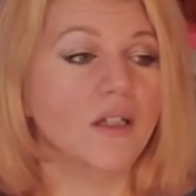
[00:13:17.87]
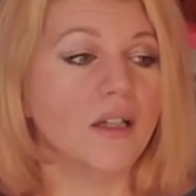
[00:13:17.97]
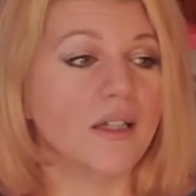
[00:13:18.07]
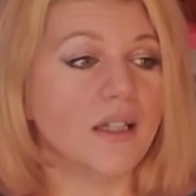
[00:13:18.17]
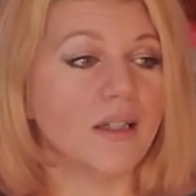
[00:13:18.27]

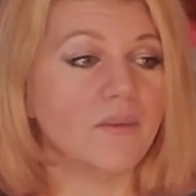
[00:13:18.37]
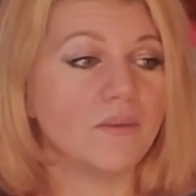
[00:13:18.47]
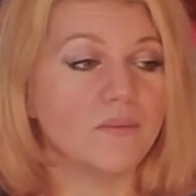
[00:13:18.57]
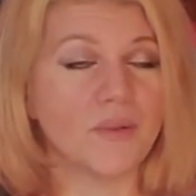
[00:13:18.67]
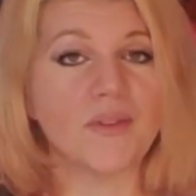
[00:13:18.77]
And, and
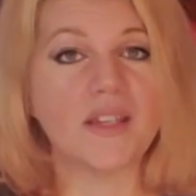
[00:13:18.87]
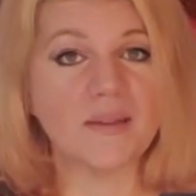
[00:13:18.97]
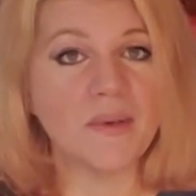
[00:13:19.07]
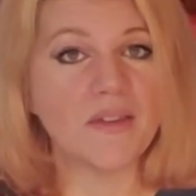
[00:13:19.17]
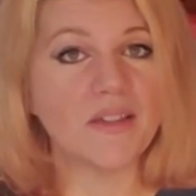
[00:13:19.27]
but this
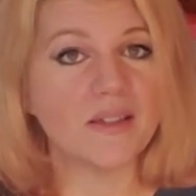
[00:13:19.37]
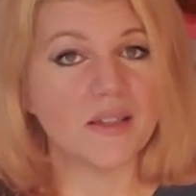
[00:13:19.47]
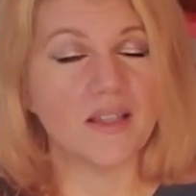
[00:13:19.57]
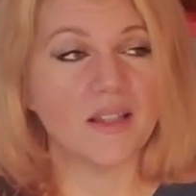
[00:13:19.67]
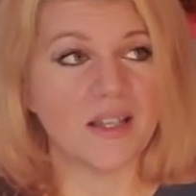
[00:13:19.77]
month is,
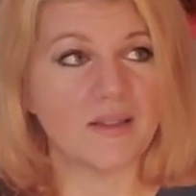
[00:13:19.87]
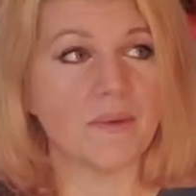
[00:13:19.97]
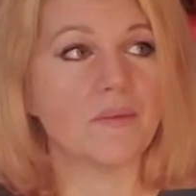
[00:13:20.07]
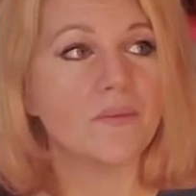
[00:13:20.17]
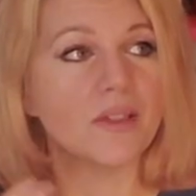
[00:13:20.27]
and last
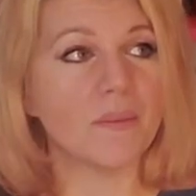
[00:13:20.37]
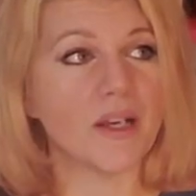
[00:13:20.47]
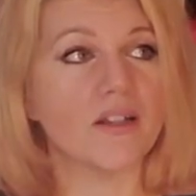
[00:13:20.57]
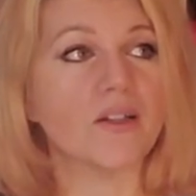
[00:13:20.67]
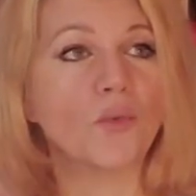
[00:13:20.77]
month was
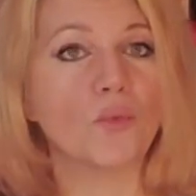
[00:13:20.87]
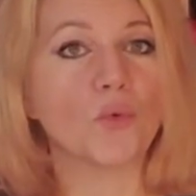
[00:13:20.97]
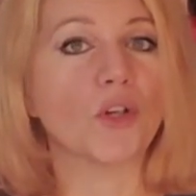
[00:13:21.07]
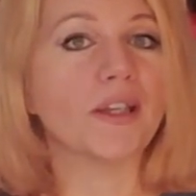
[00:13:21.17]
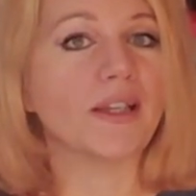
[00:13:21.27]
about
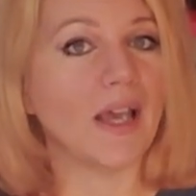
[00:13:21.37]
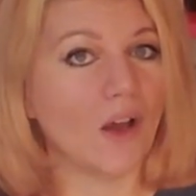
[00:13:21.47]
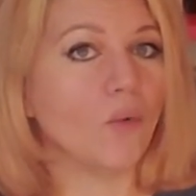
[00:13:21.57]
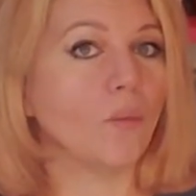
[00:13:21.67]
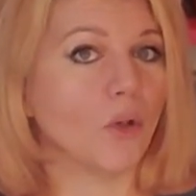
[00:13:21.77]
working
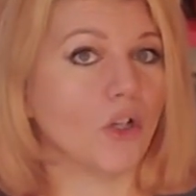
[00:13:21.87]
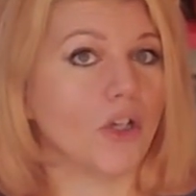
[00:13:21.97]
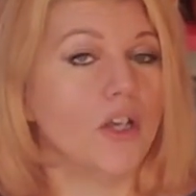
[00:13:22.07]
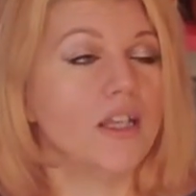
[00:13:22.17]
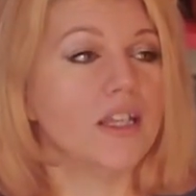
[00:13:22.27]
out more,
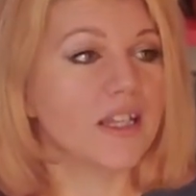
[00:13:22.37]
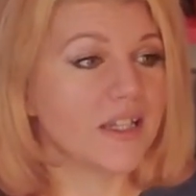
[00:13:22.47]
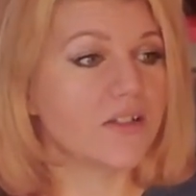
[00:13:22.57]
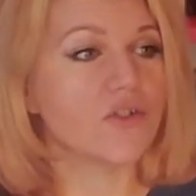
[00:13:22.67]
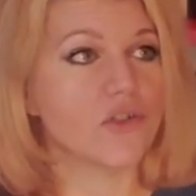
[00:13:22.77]

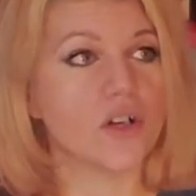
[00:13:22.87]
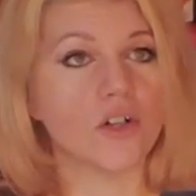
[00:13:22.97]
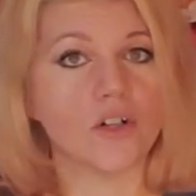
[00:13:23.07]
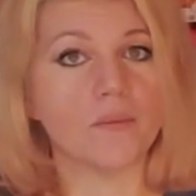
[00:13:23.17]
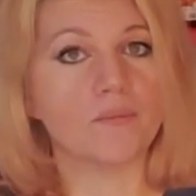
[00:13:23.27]
getting
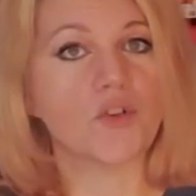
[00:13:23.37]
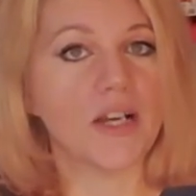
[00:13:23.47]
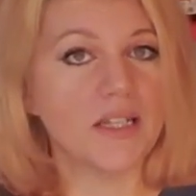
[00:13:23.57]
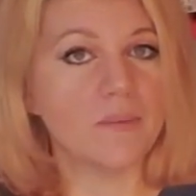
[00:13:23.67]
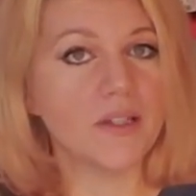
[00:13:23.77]
stronger,
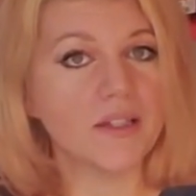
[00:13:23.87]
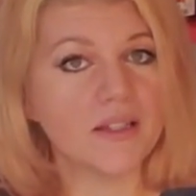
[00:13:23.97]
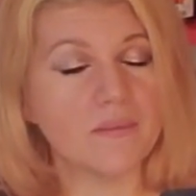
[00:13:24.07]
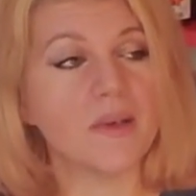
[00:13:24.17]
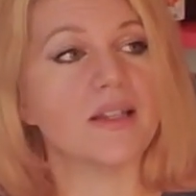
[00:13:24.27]
trying to build
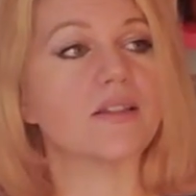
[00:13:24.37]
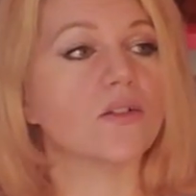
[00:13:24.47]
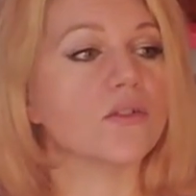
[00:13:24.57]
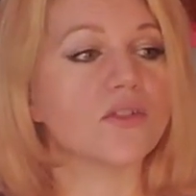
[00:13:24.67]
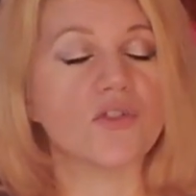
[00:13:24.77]
some
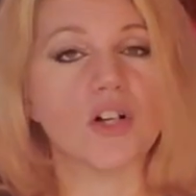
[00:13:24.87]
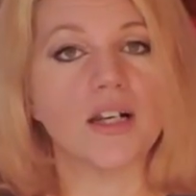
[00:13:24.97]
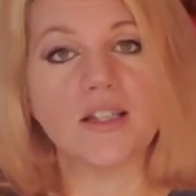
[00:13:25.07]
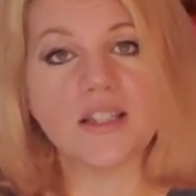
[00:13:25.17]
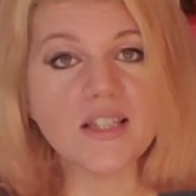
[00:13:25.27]
muscles,
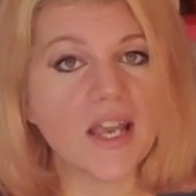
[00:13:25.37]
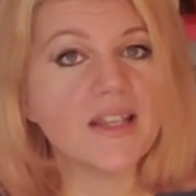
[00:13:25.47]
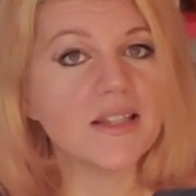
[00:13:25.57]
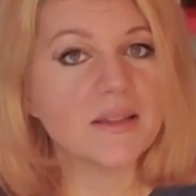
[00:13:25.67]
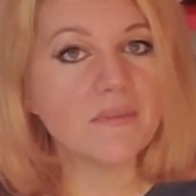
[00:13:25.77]
trying to
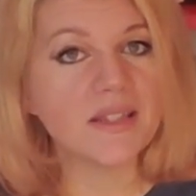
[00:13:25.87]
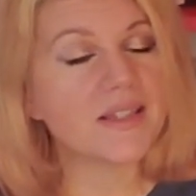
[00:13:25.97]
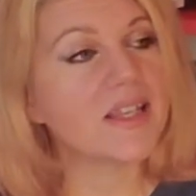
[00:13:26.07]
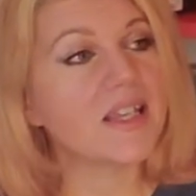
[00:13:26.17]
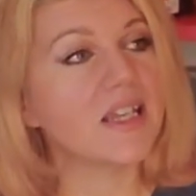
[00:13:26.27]
tighten some
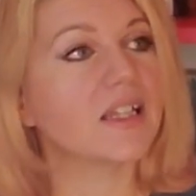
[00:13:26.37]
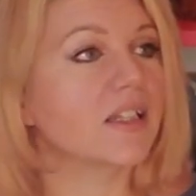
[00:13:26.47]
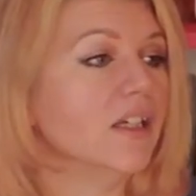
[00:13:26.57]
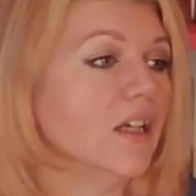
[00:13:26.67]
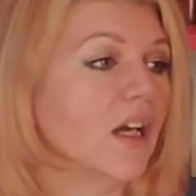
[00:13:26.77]
skin.
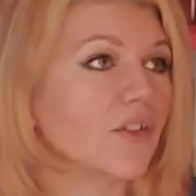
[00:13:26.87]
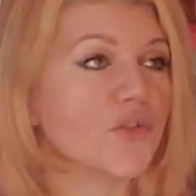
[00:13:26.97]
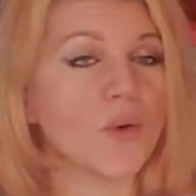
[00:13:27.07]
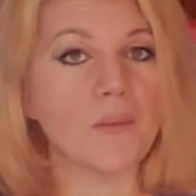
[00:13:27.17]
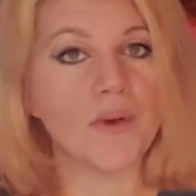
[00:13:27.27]

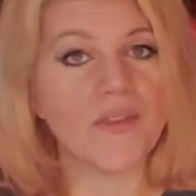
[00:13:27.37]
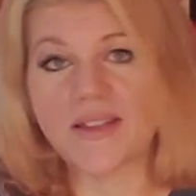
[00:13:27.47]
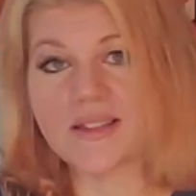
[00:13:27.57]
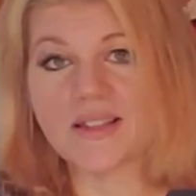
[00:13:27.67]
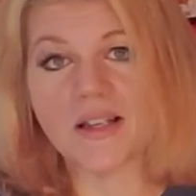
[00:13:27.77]
Do I want
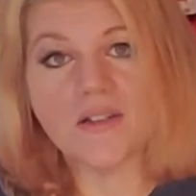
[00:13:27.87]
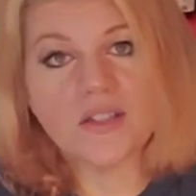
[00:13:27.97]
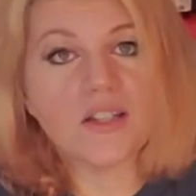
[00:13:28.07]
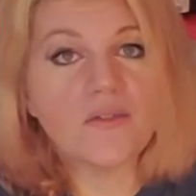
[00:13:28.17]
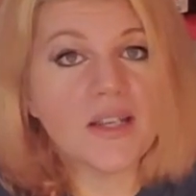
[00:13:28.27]
that scale
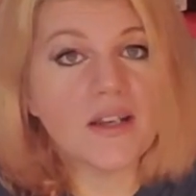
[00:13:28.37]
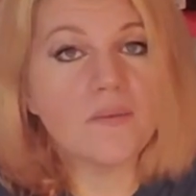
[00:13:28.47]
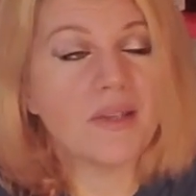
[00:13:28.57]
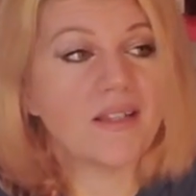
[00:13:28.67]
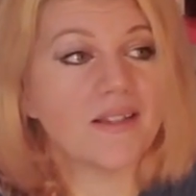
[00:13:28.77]
to go down
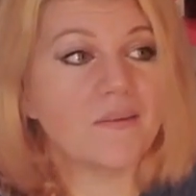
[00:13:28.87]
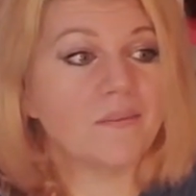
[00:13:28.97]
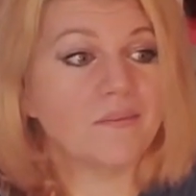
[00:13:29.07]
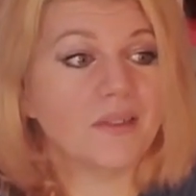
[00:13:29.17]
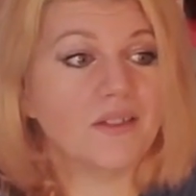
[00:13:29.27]
because
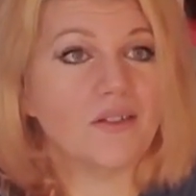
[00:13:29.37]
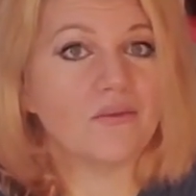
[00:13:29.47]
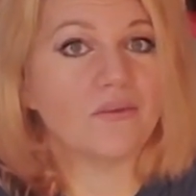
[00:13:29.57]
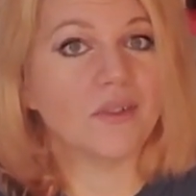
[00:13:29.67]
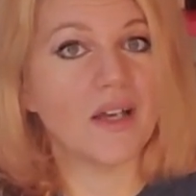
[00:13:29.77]
I'm, you know,
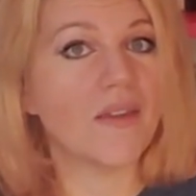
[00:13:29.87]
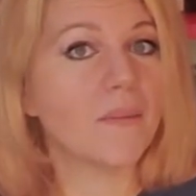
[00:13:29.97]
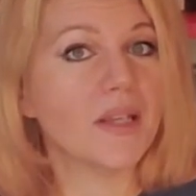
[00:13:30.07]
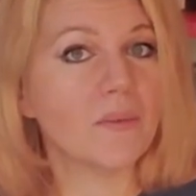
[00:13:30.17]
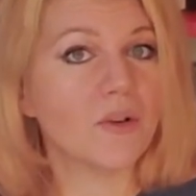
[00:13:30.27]
not that
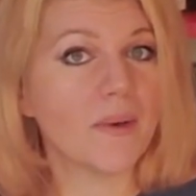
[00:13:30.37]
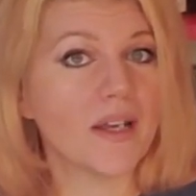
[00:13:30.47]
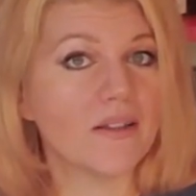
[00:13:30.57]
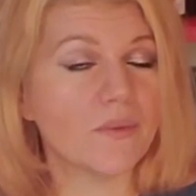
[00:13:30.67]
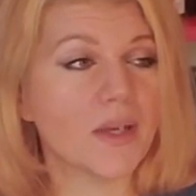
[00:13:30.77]
many more
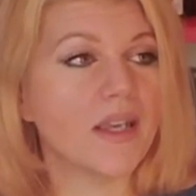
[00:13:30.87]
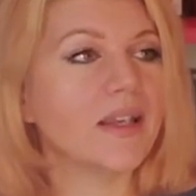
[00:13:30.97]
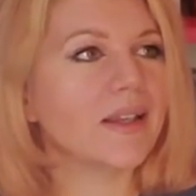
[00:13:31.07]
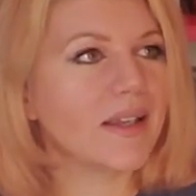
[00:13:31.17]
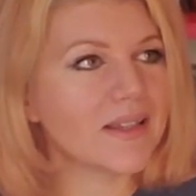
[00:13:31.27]
pounds away?
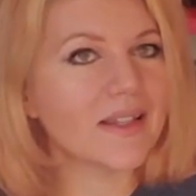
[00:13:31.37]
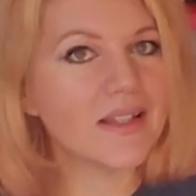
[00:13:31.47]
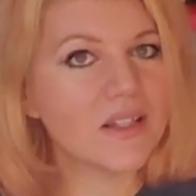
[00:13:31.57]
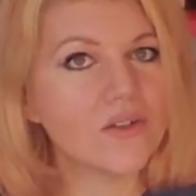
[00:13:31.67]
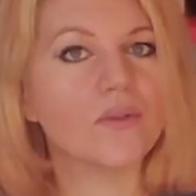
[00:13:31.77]
Yes, I
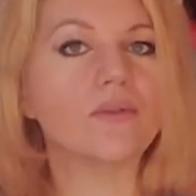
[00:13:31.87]
do.